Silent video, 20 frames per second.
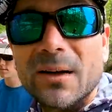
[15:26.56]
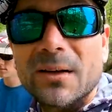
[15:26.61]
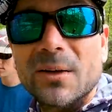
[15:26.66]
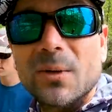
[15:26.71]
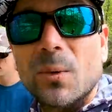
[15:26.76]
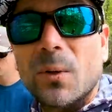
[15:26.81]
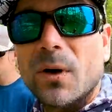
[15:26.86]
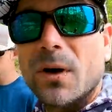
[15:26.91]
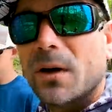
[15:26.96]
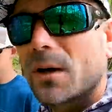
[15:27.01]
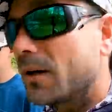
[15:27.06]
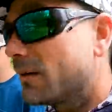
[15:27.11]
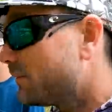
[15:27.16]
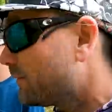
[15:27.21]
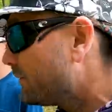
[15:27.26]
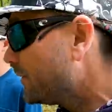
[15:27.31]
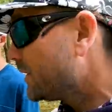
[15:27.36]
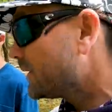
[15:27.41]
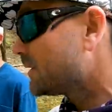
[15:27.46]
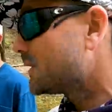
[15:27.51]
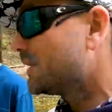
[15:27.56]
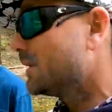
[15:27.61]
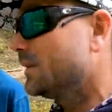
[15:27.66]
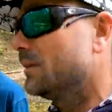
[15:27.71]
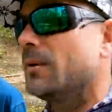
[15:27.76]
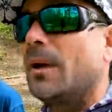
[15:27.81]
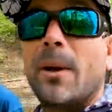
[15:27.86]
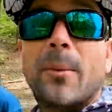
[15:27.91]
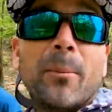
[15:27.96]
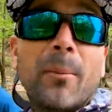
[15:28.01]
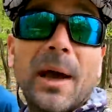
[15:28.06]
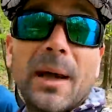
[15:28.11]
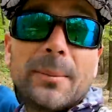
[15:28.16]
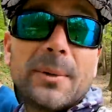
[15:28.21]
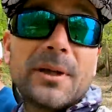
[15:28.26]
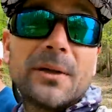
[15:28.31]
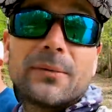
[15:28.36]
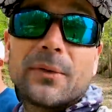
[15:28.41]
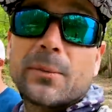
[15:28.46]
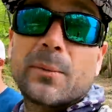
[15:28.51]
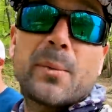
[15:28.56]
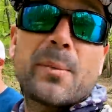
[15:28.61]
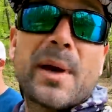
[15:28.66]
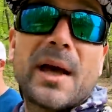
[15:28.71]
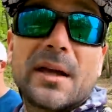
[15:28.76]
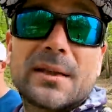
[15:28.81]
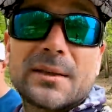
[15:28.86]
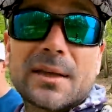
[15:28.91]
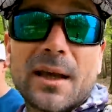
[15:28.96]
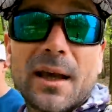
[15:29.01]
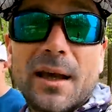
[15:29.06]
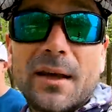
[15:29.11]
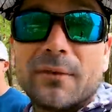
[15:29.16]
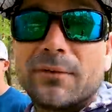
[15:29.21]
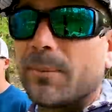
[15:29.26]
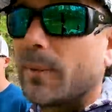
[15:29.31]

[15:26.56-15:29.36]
out on the water fishing, maybe in from the bass cave.